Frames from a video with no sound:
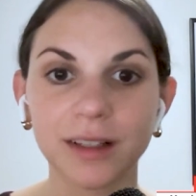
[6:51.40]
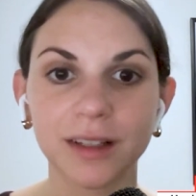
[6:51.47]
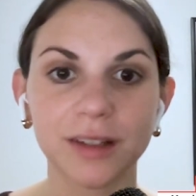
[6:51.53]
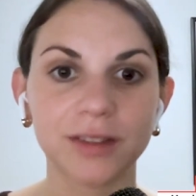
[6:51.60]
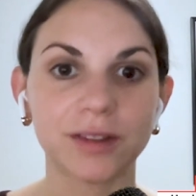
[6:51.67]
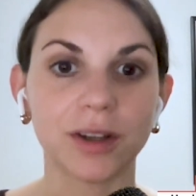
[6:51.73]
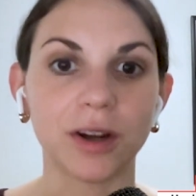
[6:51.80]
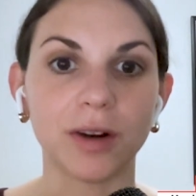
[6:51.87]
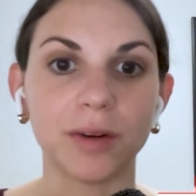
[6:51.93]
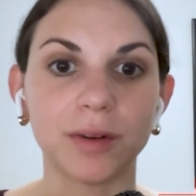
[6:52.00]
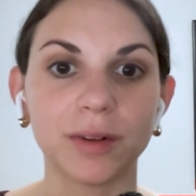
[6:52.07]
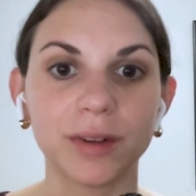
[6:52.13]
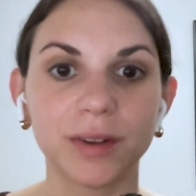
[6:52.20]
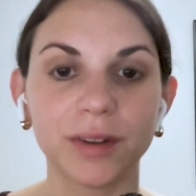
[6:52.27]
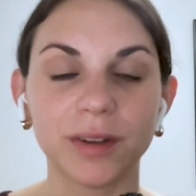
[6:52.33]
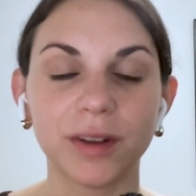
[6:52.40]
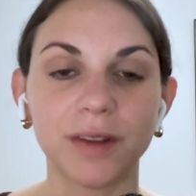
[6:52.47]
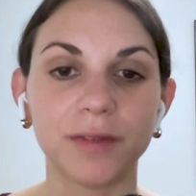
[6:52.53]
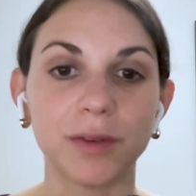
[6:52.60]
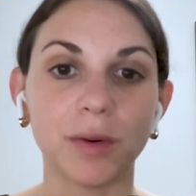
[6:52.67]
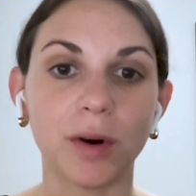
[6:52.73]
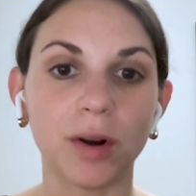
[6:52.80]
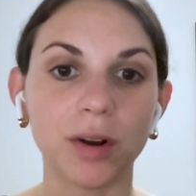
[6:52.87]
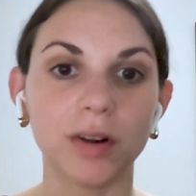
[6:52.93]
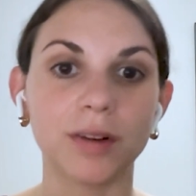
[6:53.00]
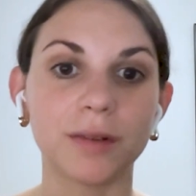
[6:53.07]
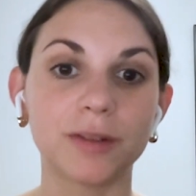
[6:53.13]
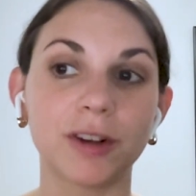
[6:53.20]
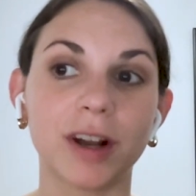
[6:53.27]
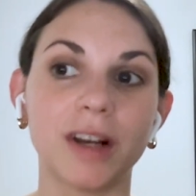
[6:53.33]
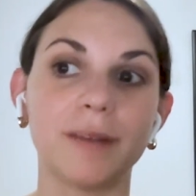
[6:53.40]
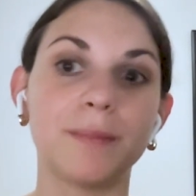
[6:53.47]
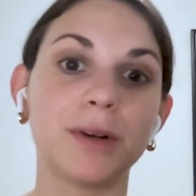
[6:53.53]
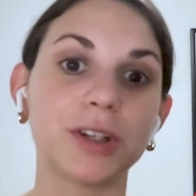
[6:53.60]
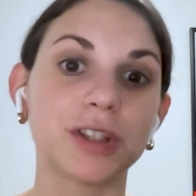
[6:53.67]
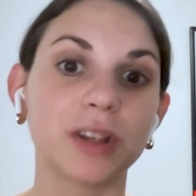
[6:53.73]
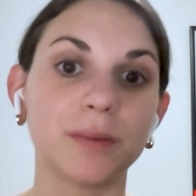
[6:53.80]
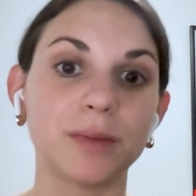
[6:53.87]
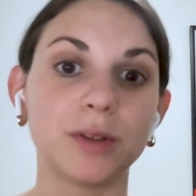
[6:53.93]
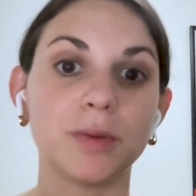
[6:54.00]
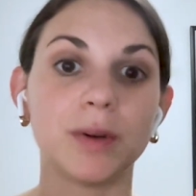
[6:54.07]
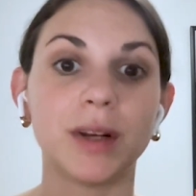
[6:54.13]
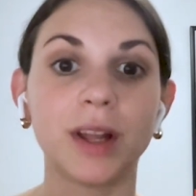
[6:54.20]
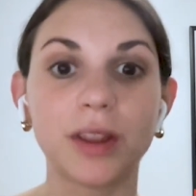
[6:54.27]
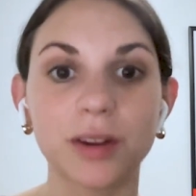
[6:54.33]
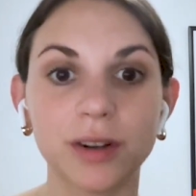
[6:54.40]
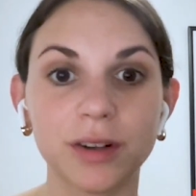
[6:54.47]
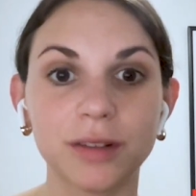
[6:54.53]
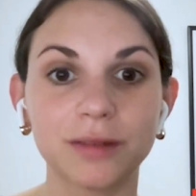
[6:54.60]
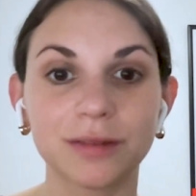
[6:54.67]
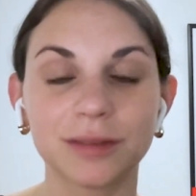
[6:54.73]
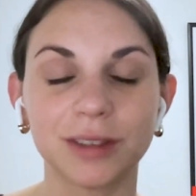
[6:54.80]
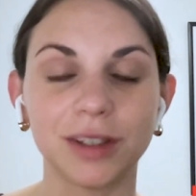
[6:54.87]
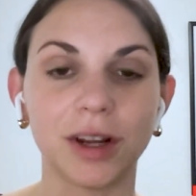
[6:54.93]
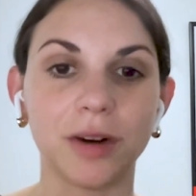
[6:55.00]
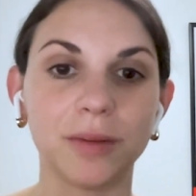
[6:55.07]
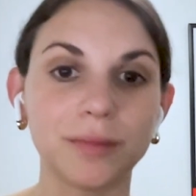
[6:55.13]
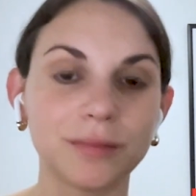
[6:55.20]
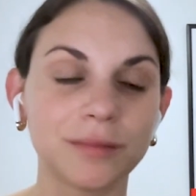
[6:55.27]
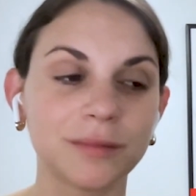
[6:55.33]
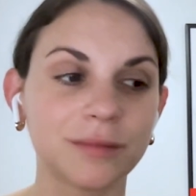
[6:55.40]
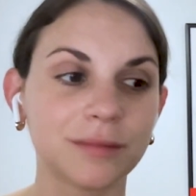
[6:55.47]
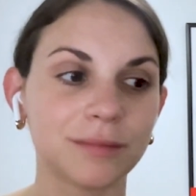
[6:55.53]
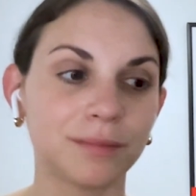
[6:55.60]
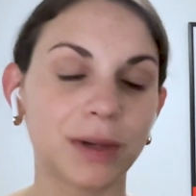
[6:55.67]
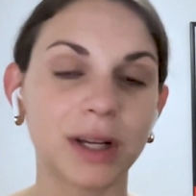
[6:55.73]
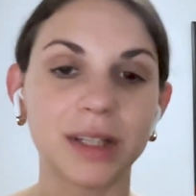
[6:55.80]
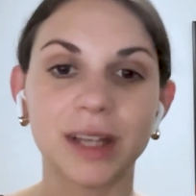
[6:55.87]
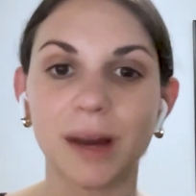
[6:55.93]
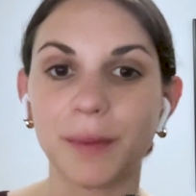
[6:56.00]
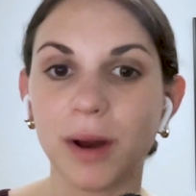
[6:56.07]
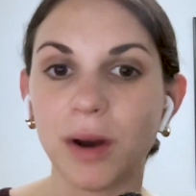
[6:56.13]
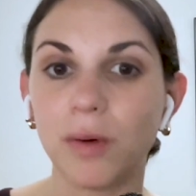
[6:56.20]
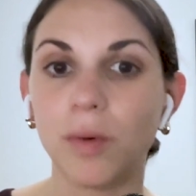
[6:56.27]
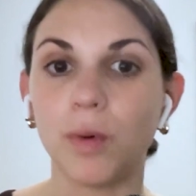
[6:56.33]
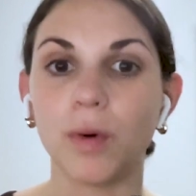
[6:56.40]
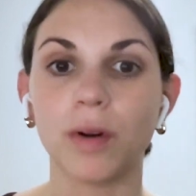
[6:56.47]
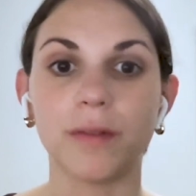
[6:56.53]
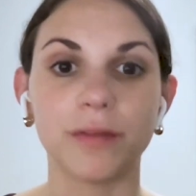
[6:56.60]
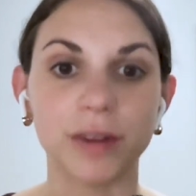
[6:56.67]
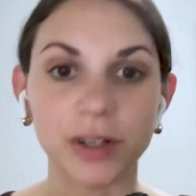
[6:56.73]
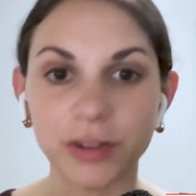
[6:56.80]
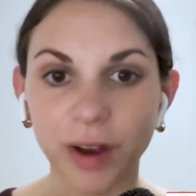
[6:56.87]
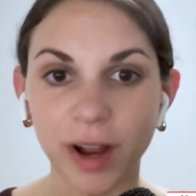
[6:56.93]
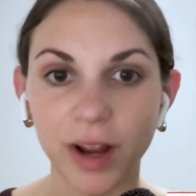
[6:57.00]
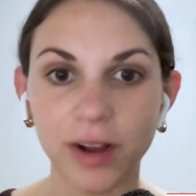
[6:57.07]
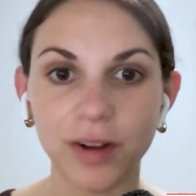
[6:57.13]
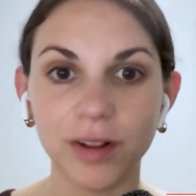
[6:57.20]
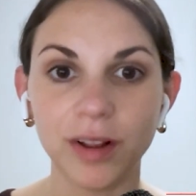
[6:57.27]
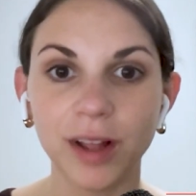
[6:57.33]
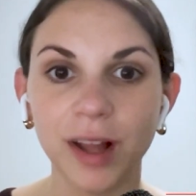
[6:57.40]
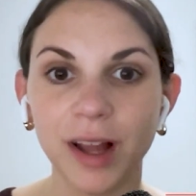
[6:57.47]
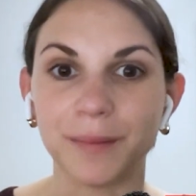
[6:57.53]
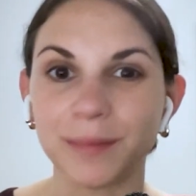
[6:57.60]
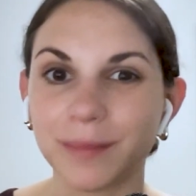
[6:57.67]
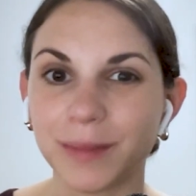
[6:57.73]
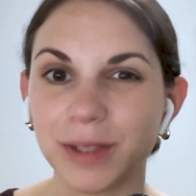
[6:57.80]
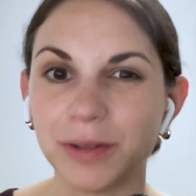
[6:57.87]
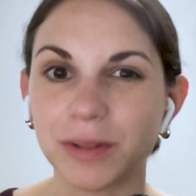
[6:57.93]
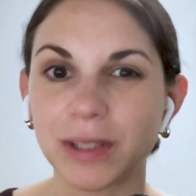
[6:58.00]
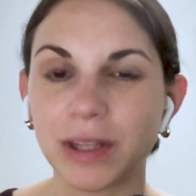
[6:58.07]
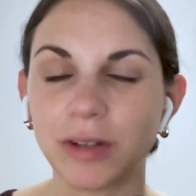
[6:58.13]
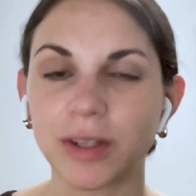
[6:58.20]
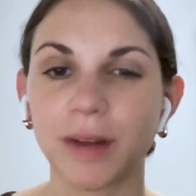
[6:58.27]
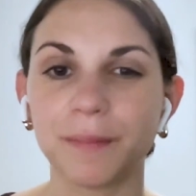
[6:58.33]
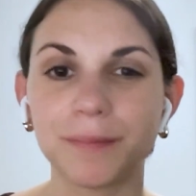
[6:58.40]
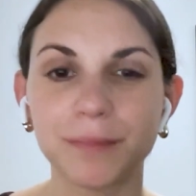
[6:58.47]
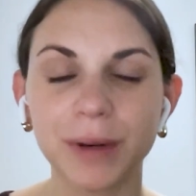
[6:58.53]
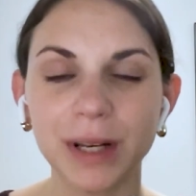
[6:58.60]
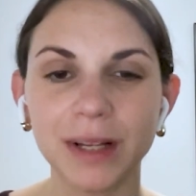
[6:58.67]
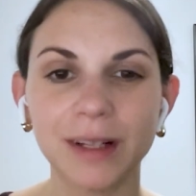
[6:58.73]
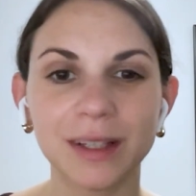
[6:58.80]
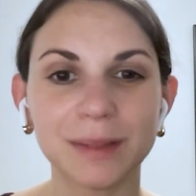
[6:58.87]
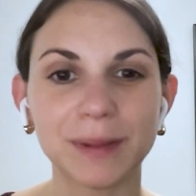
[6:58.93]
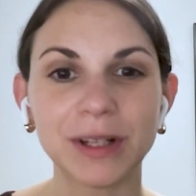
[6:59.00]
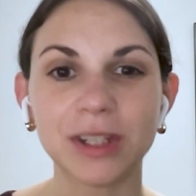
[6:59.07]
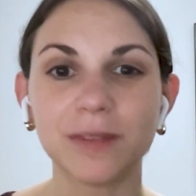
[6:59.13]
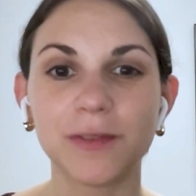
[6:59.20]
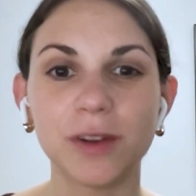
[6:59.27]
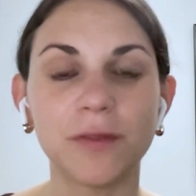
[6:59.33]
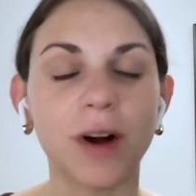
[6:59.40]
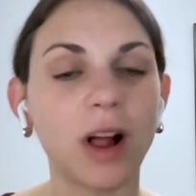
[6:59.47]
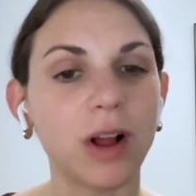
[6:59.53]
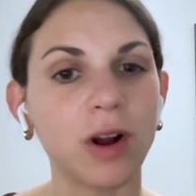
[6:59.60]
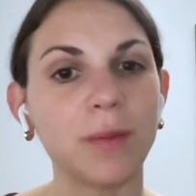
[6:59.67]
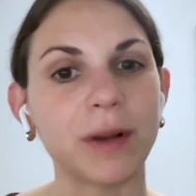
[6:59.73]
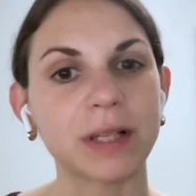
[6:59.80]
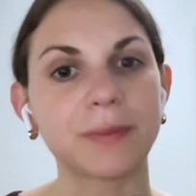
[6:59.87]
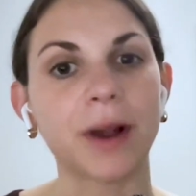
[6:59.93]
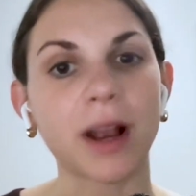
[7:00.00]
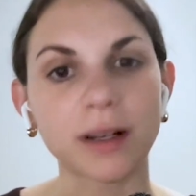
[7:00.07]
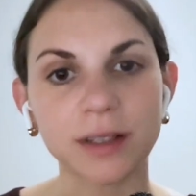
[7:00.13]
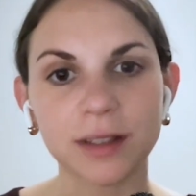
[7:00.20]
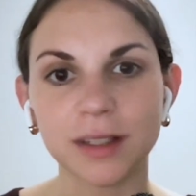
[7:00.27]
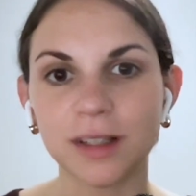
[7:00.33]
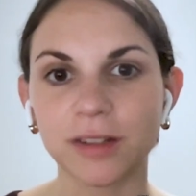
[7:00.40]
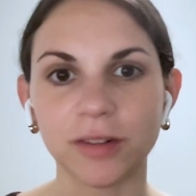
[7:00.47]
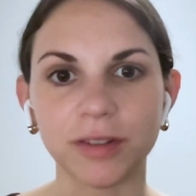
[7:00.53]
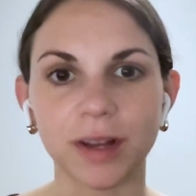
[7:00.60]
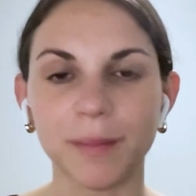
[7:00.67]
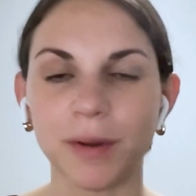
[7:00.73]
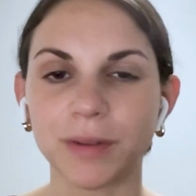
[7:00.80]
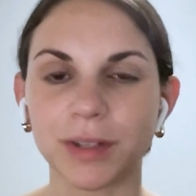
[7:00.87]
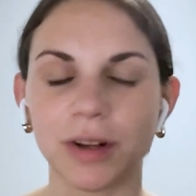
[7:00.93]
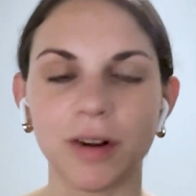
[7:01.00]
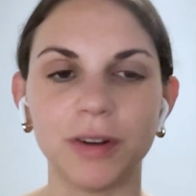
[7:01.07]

So, if you are trying to push them to another, book a demo or a free trial, we do see those have pretty, especially if you follow our best practices, our demos that are